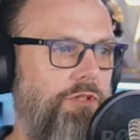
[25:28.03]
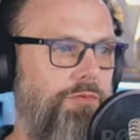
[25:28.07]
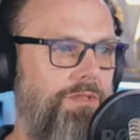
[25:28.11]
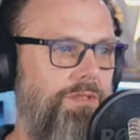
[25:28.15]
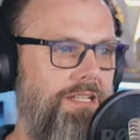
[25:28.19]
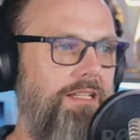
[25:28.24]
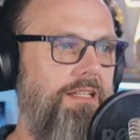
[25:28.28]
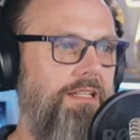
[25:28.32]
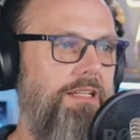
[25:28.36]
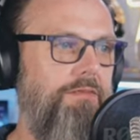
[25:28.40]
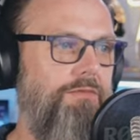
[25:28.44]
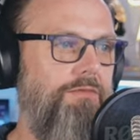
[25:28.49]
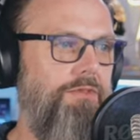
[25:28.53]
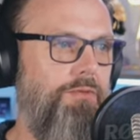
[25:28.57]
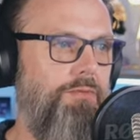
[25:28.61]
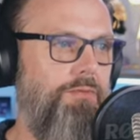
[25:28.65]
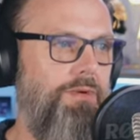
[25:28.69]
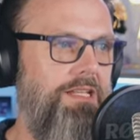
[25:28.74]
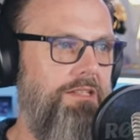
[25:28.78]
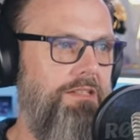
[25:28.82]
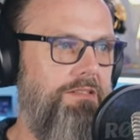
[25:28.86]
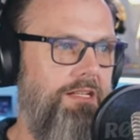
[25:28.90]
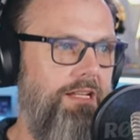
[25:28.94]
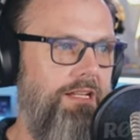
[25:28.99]
you did give the
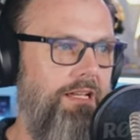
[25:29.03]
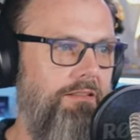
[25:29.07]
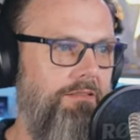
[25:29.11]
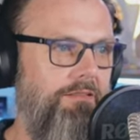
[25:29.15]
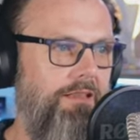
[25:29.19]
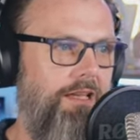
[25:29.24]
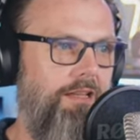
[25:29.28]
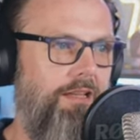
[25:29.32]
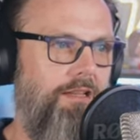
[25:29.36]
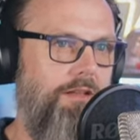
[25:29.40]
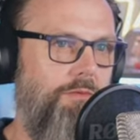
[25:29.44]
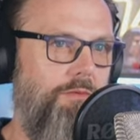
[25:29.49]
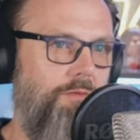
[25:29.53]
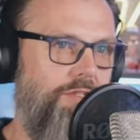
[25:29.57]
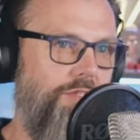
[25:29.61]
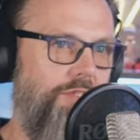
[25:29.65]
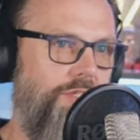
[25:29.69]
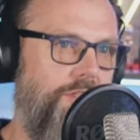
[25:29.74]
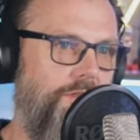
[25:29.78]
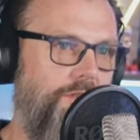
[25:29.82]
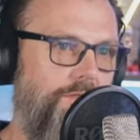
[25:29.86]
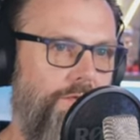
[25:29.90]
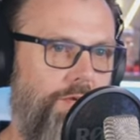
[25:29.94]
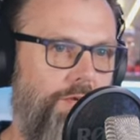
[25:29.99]
reasoning that it was
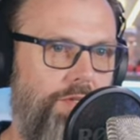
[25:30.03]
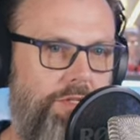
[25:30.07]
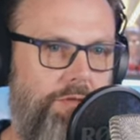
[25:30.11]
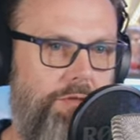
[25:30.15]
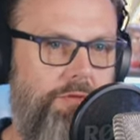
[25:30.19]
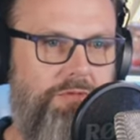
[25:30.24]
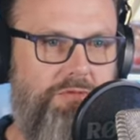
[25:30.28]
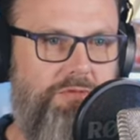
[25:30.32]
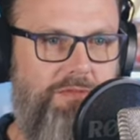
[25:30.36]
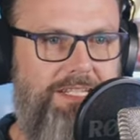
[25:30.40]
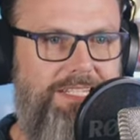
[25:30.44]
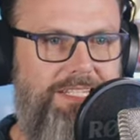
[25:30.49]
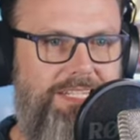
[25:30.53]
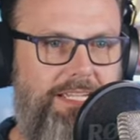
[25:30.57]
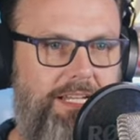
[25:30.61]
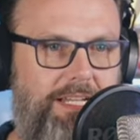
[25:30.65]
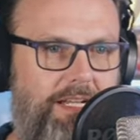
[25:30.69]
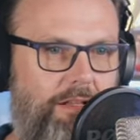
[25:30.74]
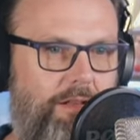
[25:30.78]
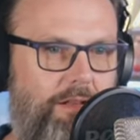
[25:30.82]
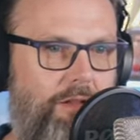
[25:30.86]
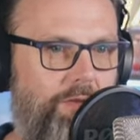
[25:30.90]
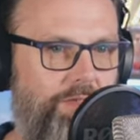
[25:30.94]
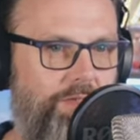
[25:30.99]
just for you three to
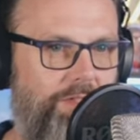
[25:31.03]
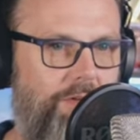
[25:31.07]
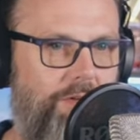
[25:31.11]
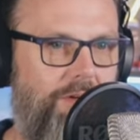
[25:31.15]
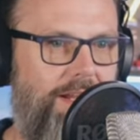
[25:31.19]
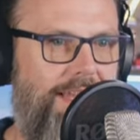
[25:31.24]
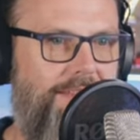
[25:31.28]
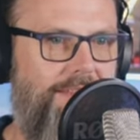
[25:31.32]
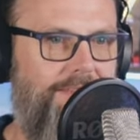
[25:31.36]
get closer,